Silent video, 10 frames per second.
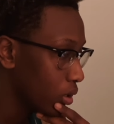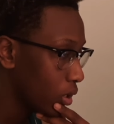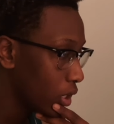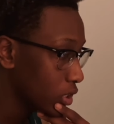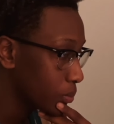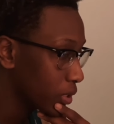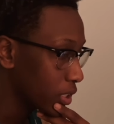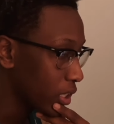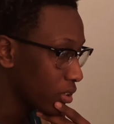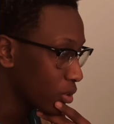Let's bring it
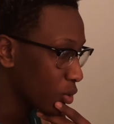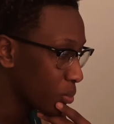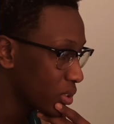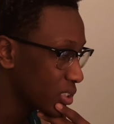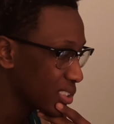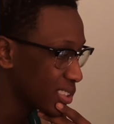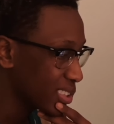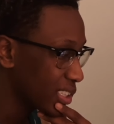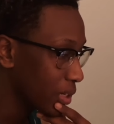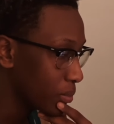down a little bit, just a
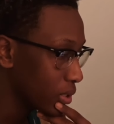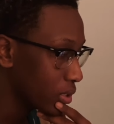tad bit.